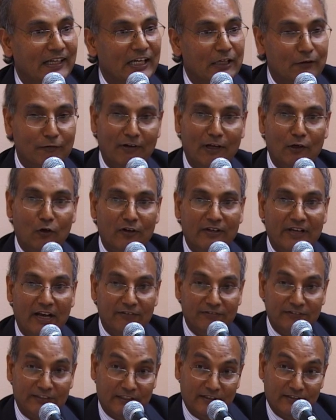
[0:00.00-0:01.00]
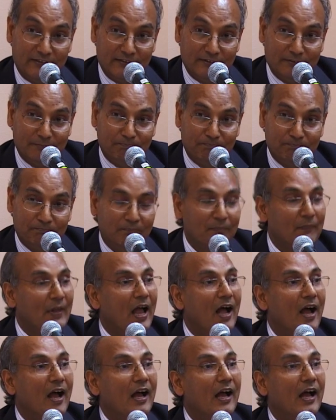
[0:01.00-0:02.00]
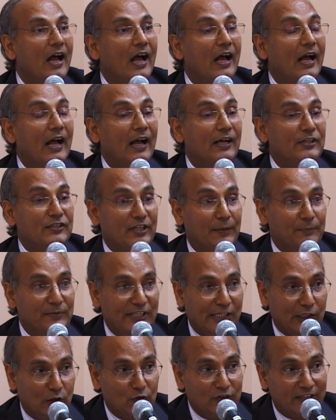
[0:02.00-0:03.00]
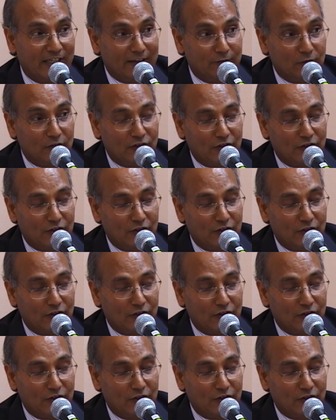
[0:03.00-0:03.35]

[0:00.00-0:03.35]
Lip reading: it fell on deaf ears. Subsequent